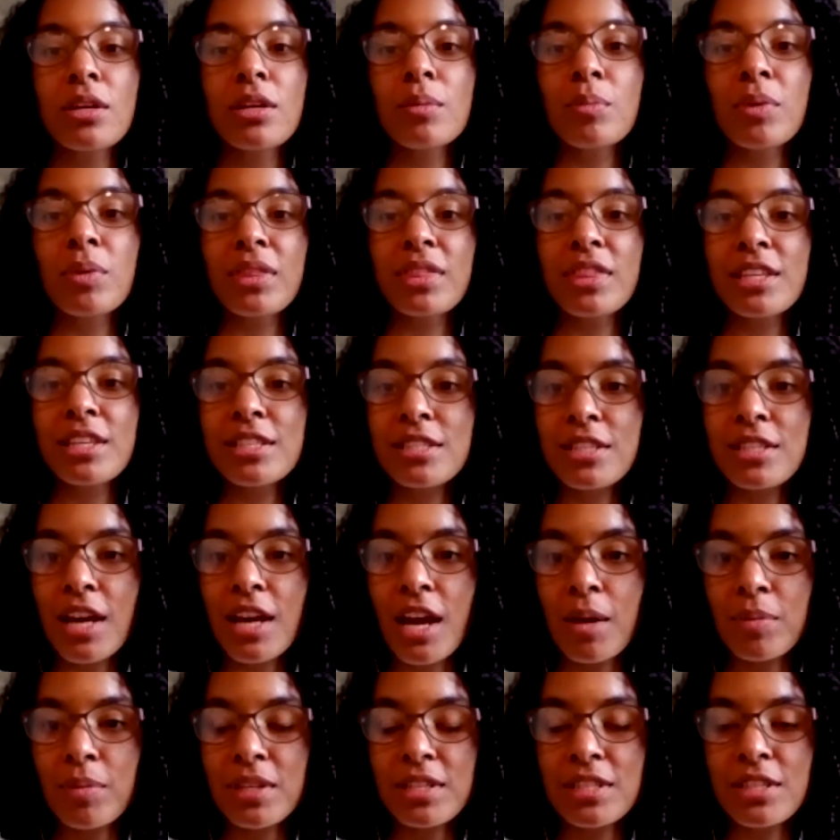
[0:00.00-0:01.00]
But this
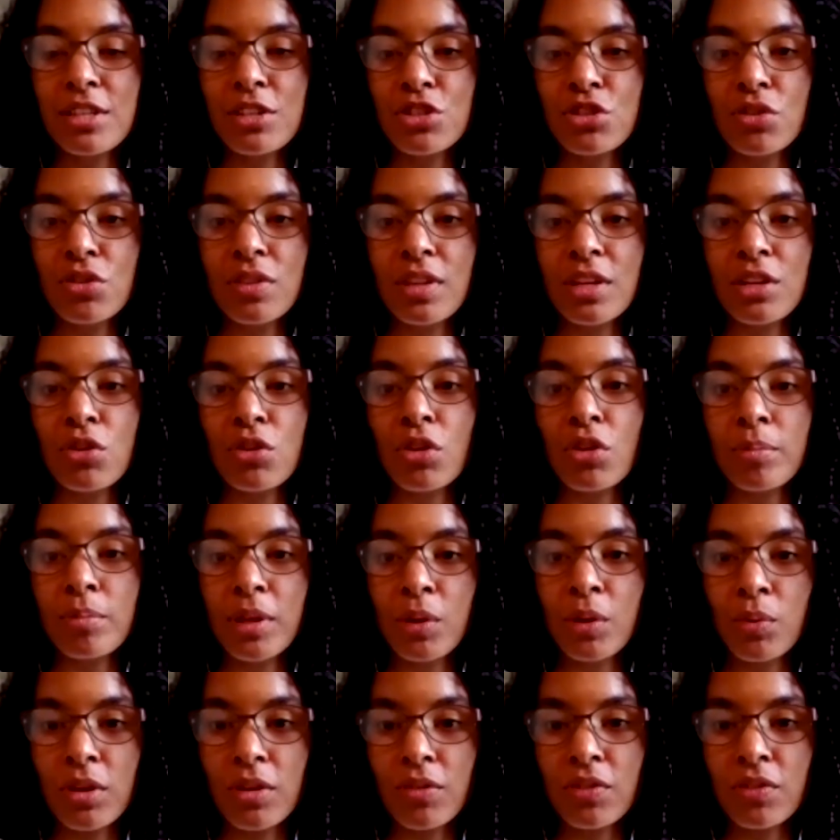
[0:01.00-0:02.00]
time the sister that
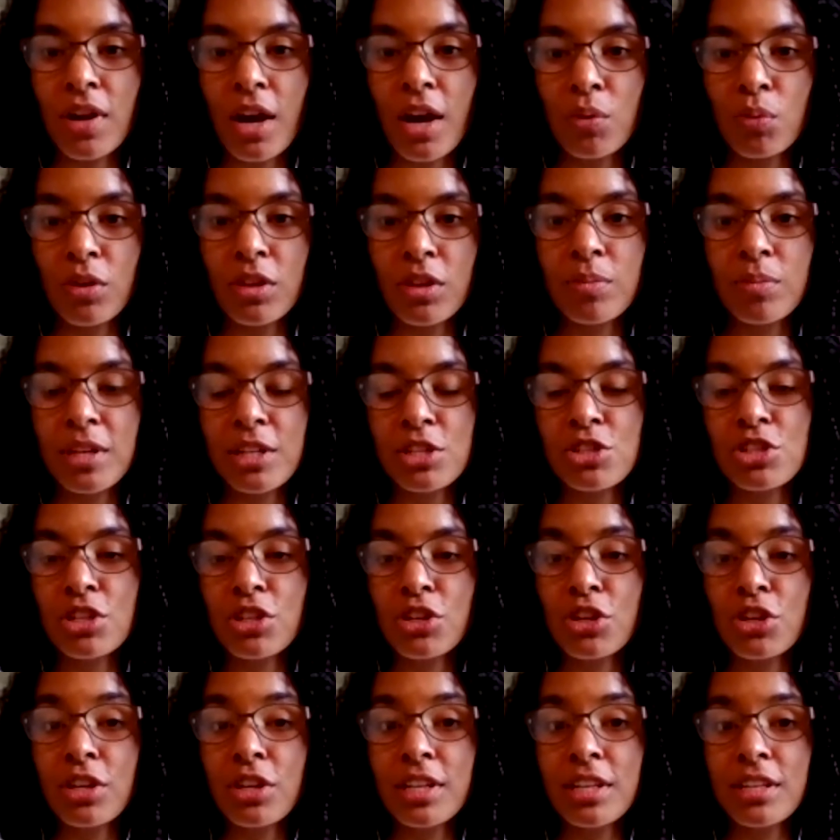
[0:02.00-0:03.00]
normally would have gone with me, she
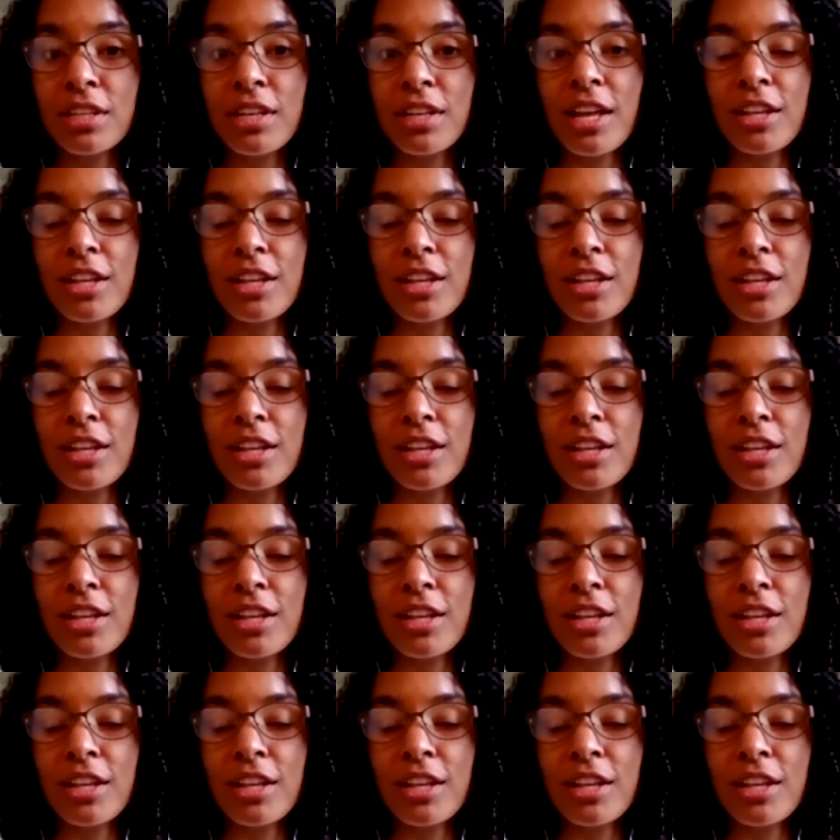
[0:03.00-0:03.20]
couldn't.